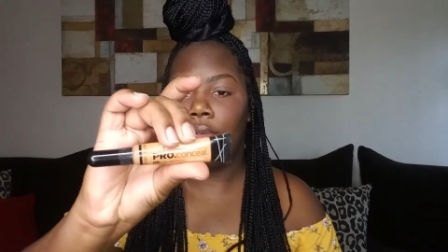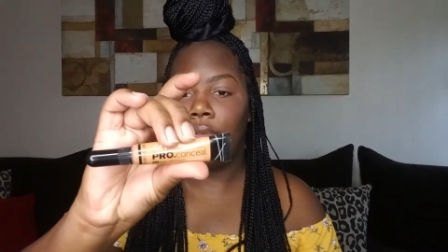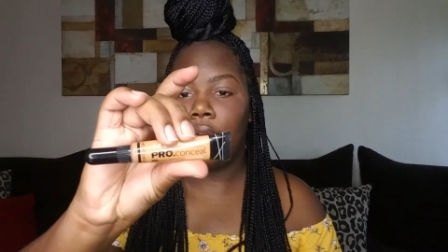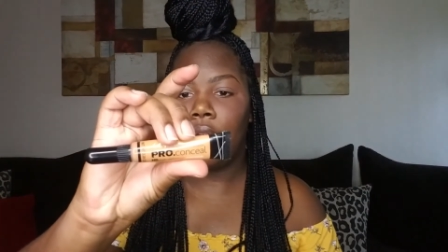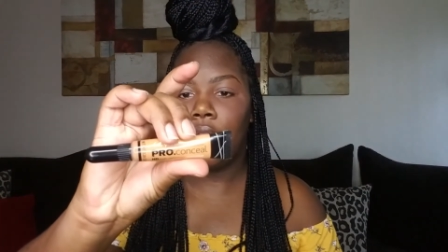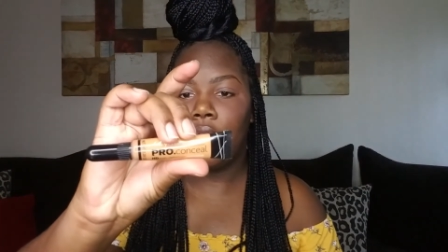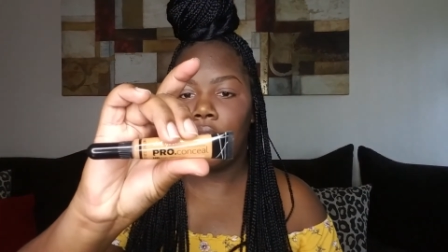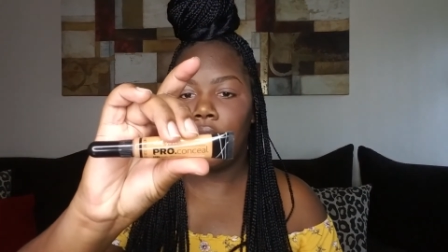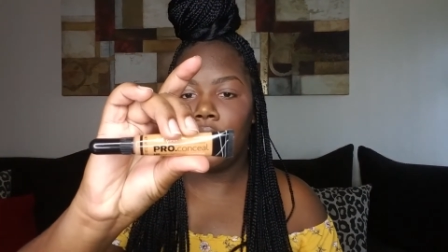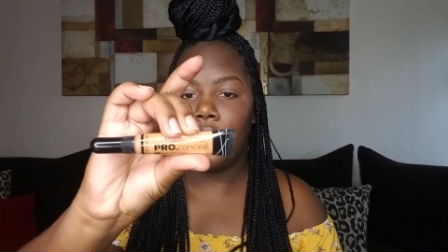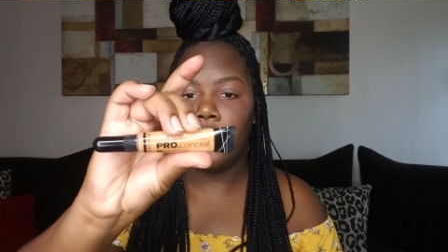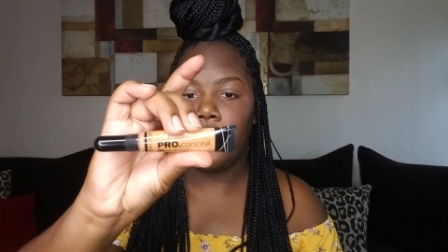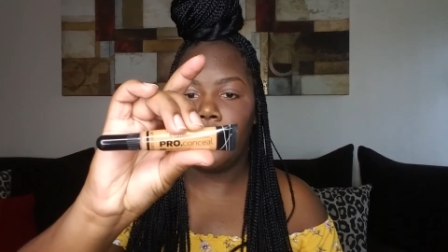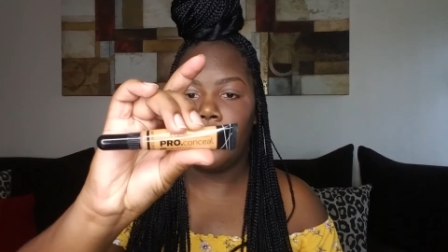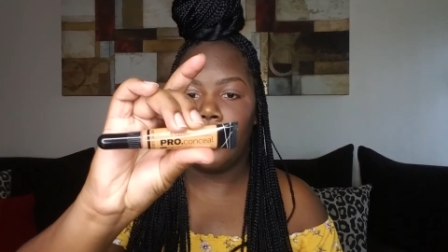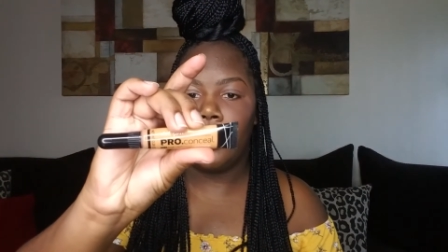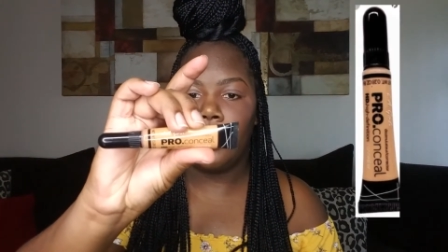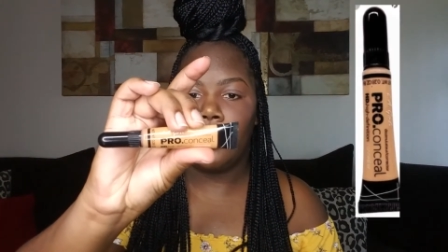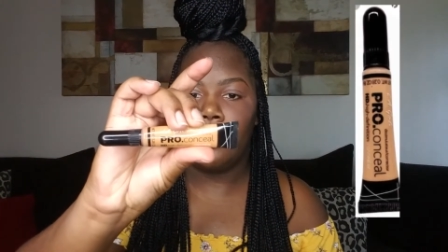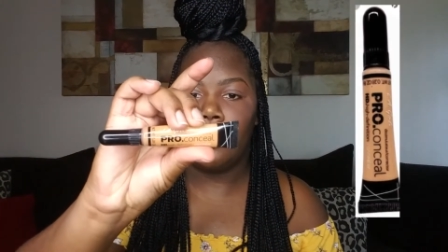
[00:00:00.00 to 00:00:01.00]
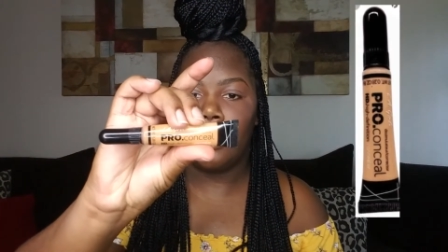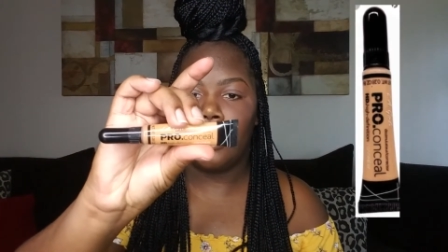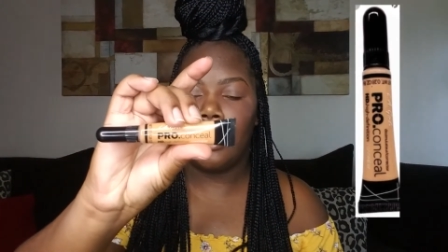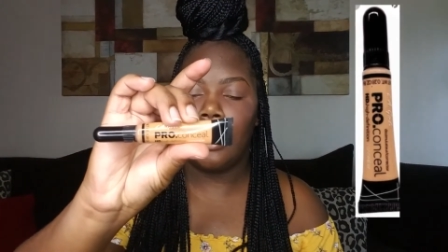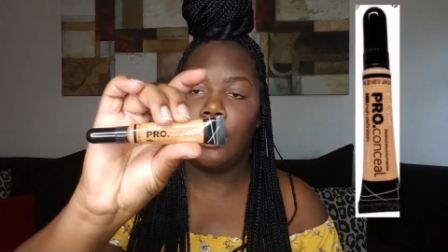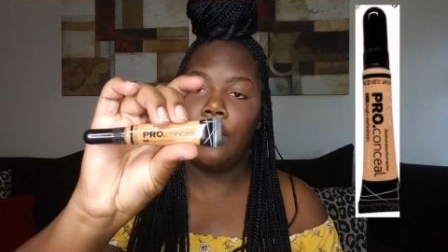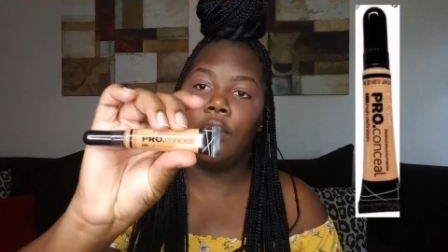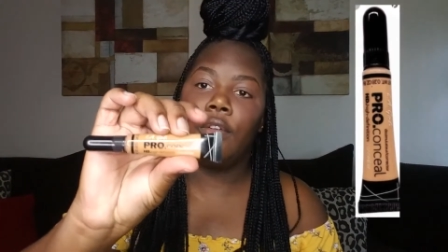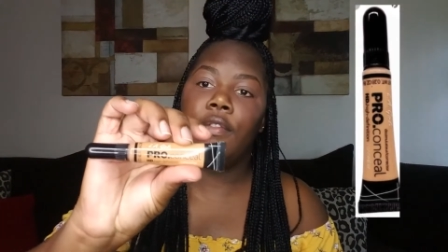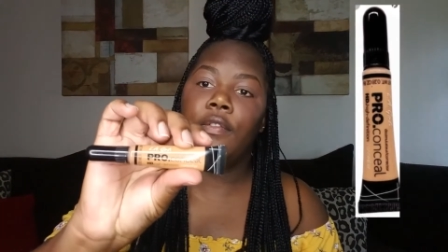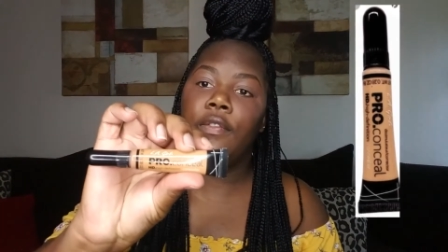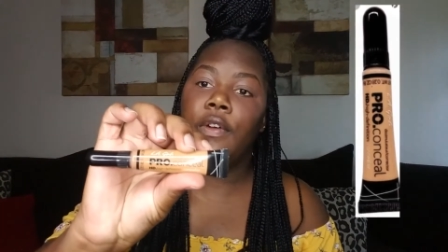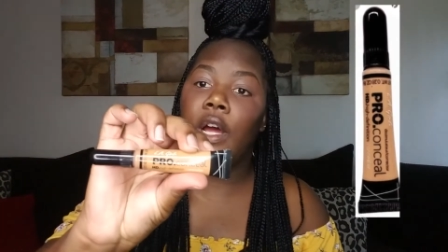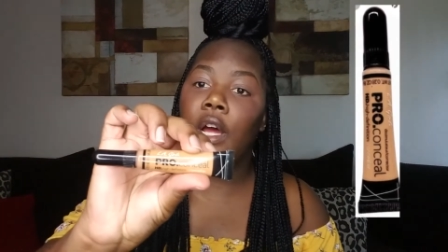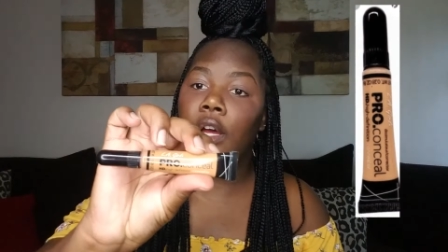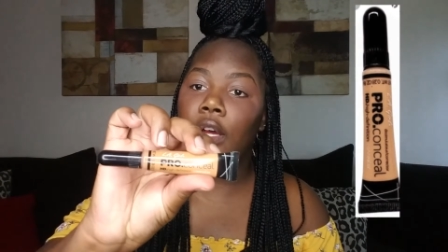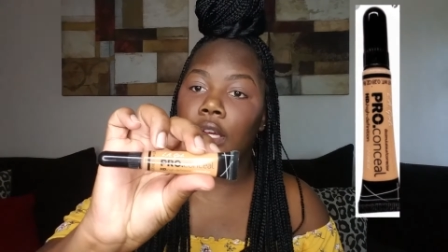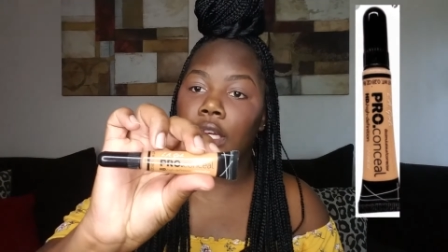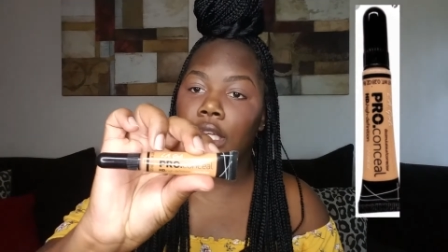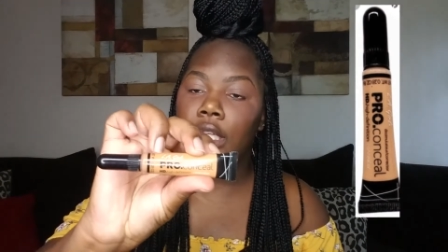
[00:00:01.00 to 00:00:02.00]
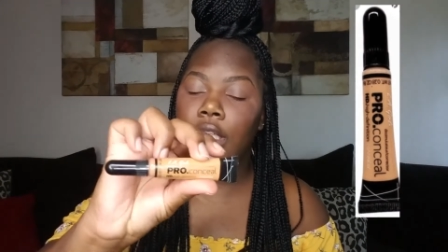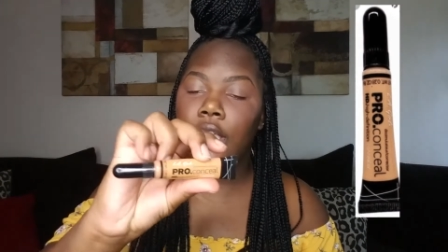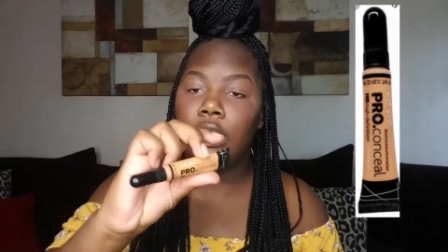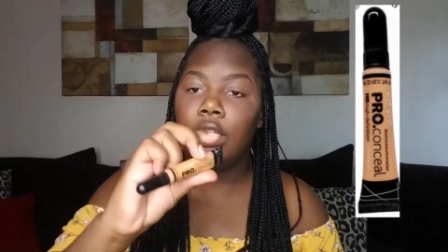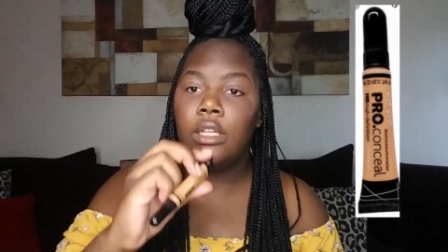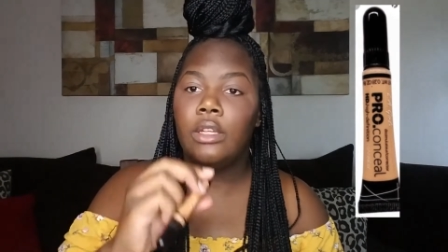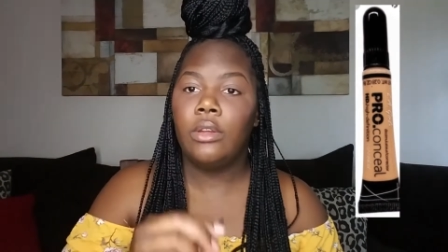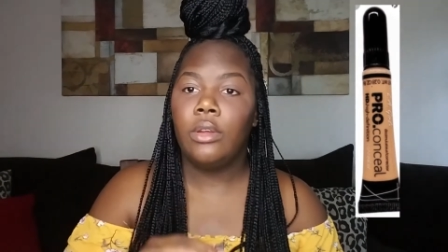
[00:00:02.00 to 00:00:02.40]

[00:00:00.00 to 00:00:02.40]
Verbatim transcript: right here in the color Fawn.